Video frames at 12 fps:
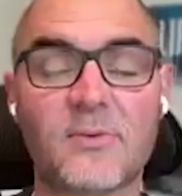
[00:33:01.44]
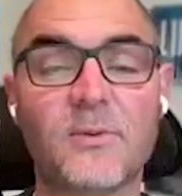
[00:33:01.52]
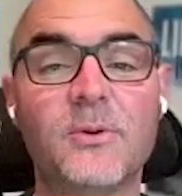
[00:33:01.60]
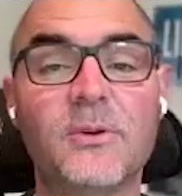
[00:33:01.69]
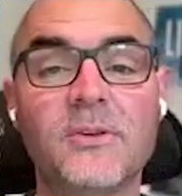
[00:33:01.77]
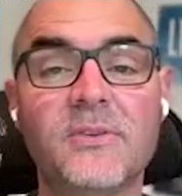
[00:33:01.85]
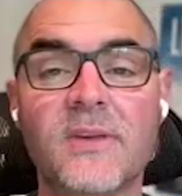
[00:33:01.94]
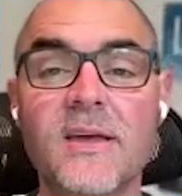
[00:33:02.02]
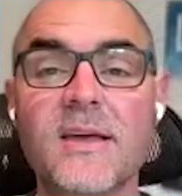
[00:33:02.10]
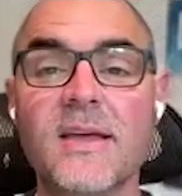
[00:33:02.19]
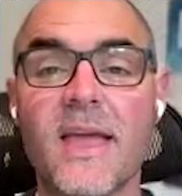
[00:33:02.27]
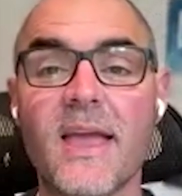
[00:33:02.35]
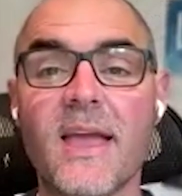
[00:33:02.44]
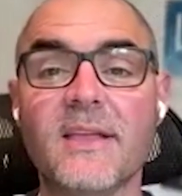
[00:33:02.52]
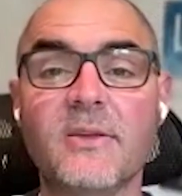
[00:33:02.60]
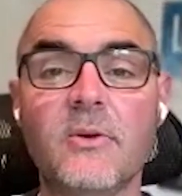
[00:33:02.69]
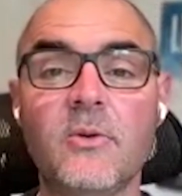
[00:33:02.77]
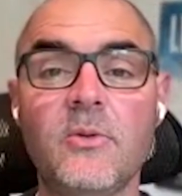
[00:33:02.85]
schools,
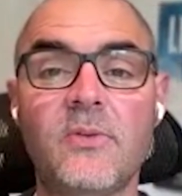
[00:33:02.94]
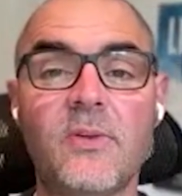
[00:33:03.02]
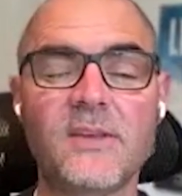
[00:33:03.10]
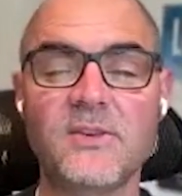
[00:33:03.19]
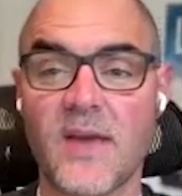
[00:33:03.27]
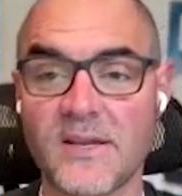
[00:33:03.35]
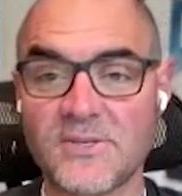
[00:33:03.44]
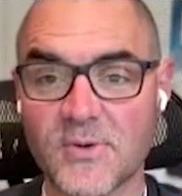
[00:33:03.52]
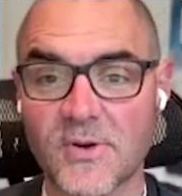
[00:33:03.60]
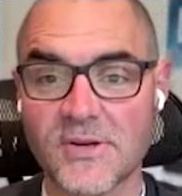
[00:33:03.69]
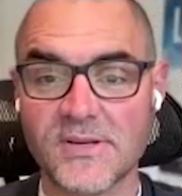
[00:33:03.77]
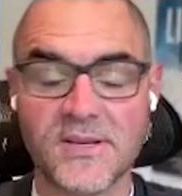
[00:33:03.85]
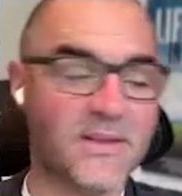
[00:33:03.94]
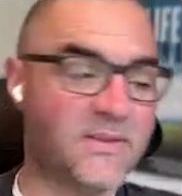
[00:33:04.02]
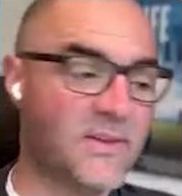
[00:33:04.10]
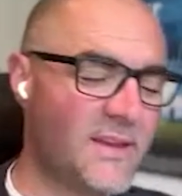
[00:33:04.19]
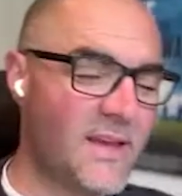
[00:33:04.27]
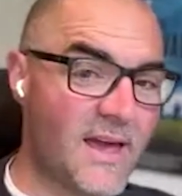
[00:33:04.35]
and you said you had Georgia and you
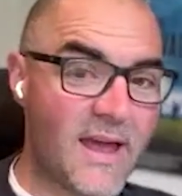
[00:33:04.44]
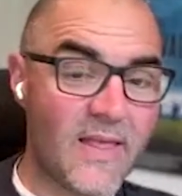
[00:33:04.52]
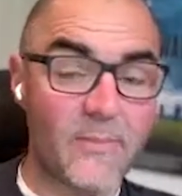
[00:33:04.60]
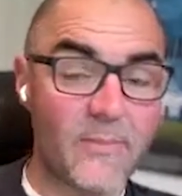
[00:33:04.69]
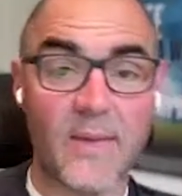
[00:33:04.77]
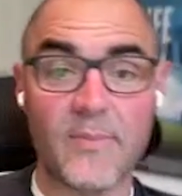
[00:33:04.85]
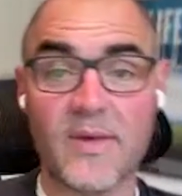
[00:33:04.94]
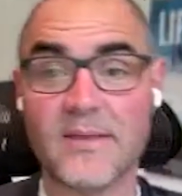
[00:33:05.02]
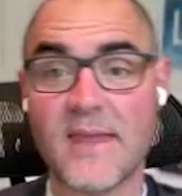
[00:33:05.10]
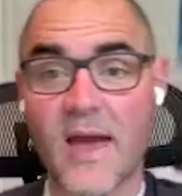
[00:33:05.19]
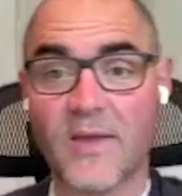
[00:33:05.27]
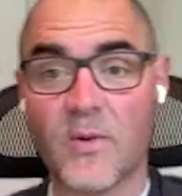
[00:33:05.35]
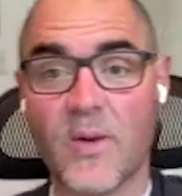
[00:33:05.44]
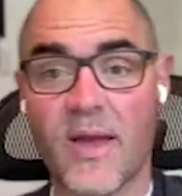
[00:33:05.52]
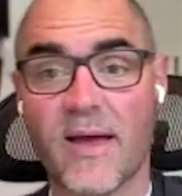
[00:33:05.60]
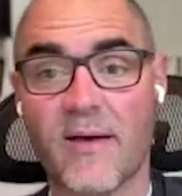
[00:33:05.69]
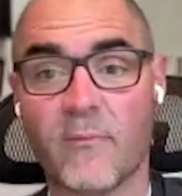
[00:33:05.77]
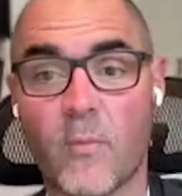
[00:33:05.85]
said you had Alabama, and now you
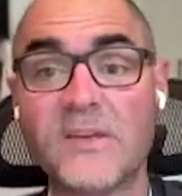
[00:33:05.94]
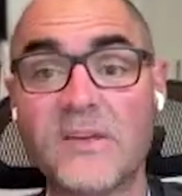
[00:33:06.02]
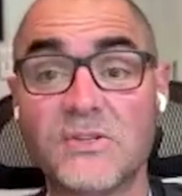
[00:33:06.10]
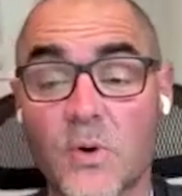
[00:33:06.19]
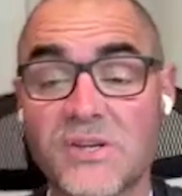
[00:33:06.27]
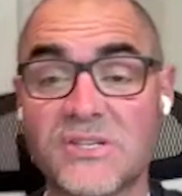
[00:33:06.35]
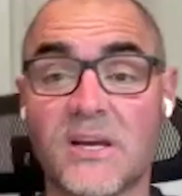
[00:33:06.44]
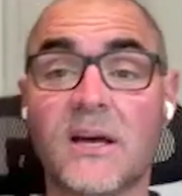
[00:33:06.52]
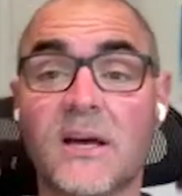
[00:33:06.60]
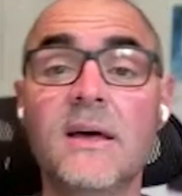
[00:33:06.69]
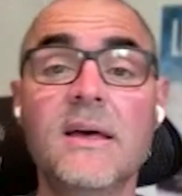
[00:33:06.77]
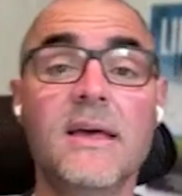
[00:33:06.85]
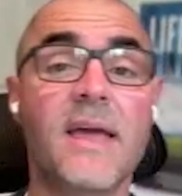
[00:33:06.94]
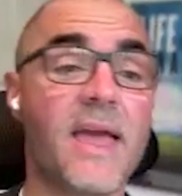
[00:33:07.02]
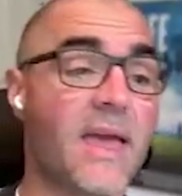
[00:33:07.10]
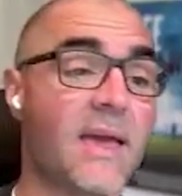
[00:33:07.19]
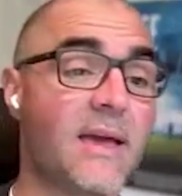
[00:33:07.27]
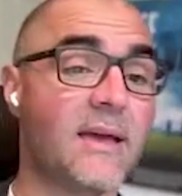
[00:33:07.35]
have West Georgia
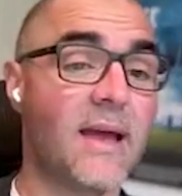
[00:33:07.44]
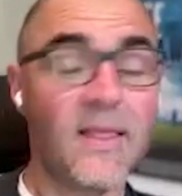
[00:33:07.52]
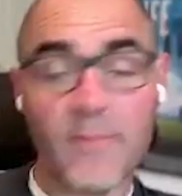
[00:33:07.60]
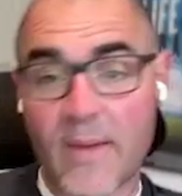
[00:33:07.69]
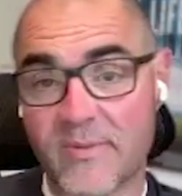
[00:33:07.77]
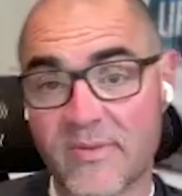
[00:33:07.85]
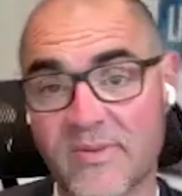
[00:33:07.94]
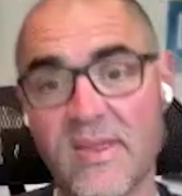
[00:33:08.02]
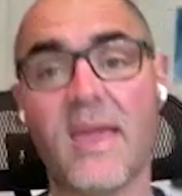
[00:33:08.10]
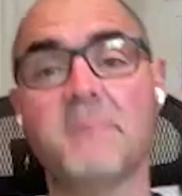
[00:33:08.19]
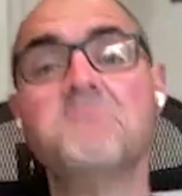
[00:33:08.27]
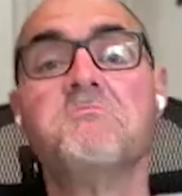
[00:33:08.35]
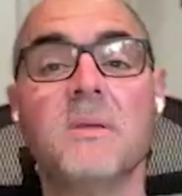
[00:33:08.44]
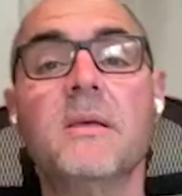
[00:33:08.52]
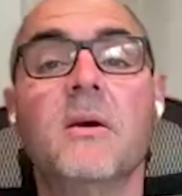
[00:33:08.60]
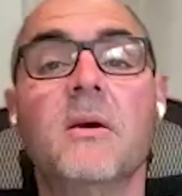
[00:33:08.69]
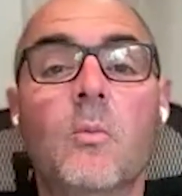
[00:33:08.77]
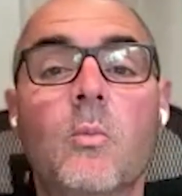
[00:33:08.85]
and Alabama State,
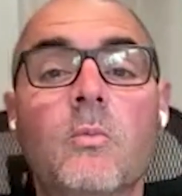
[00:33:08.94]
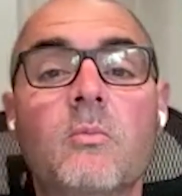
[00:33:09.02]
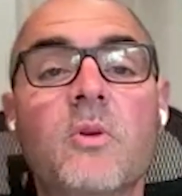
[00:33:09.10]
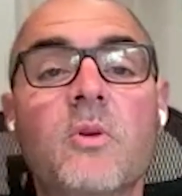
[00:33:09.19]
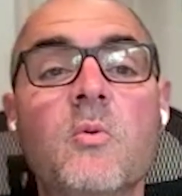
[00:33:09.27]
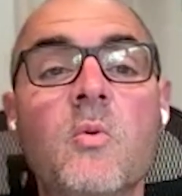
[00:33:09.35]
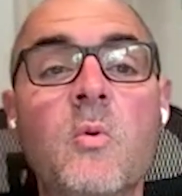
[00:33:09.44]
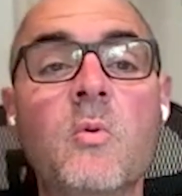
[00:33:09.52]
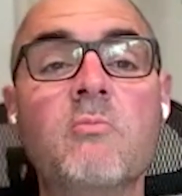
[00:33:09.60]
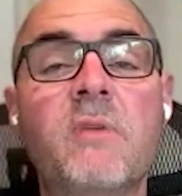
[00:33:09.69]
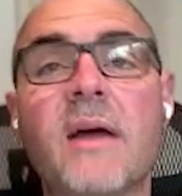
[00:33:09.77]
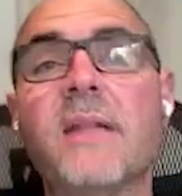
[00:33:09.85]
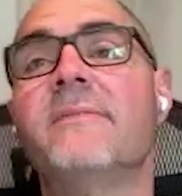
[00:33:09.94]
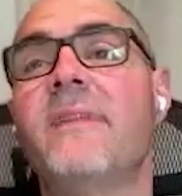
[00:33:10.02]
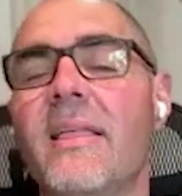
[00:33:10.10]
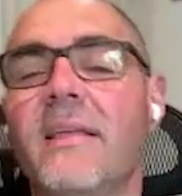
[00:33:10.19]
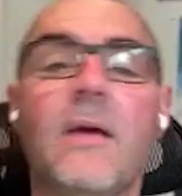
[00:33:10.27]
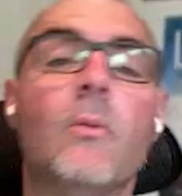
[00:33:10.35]
you kind of
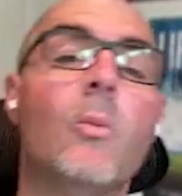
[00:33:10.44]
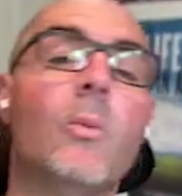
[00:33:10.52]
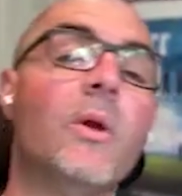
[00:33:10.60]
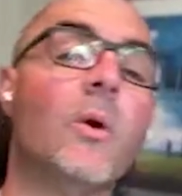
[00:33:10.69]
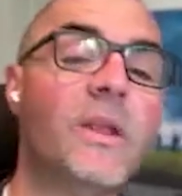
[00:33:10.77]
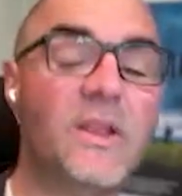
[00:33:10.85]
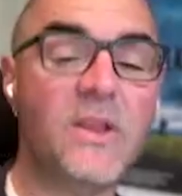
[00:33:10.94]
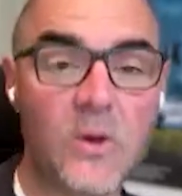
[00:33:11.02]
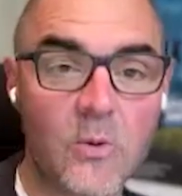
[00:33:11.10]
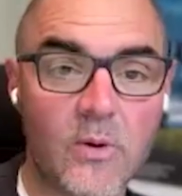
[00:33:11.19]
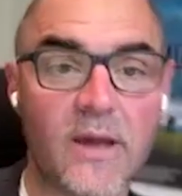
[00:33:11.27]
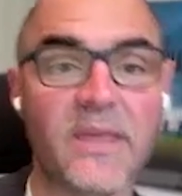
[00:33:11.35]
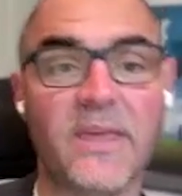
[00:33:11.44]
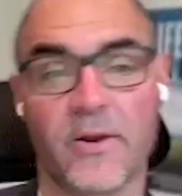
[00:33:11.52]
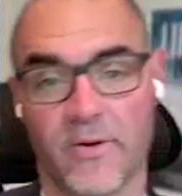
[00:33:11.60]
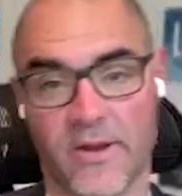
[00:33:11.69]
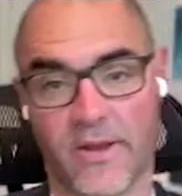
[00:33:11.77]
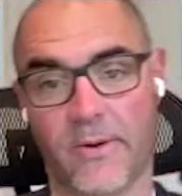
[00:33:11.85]
validate what we already knew a
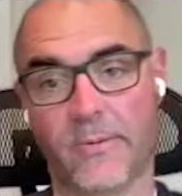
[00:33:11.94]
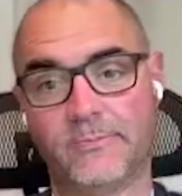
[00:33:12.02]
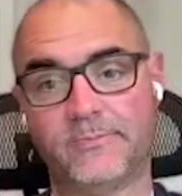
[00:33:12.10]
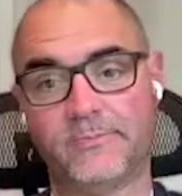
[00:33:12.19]
year ago.